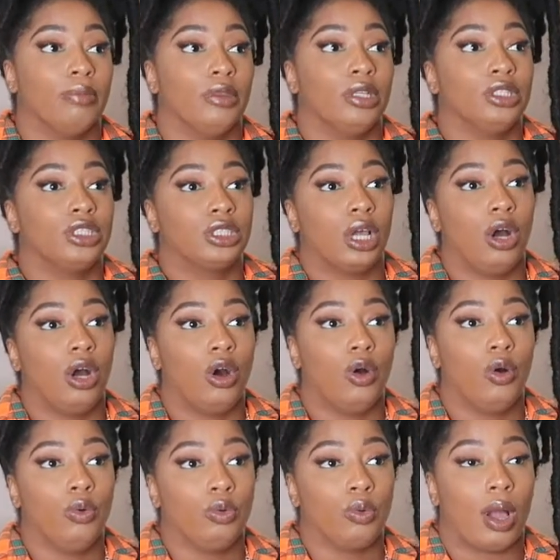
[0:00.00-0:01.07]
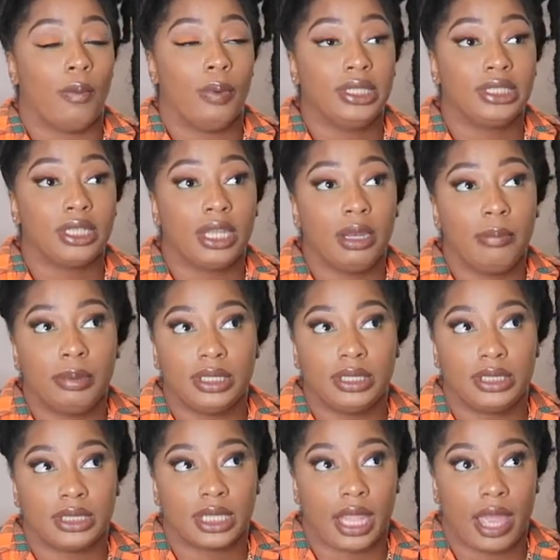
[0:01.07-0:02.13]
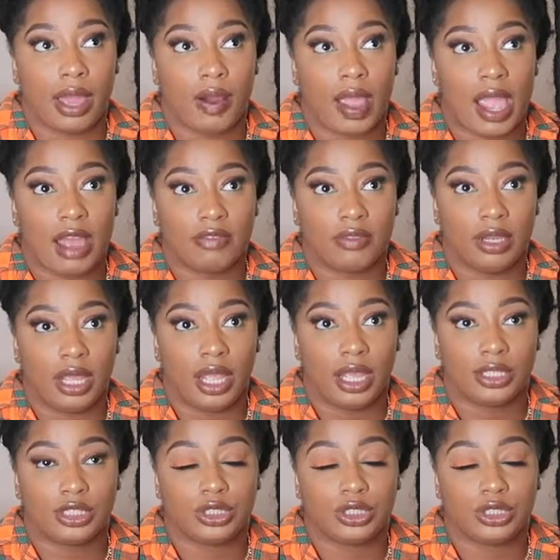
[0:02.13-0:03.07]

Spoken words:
So I went to get a business account after that.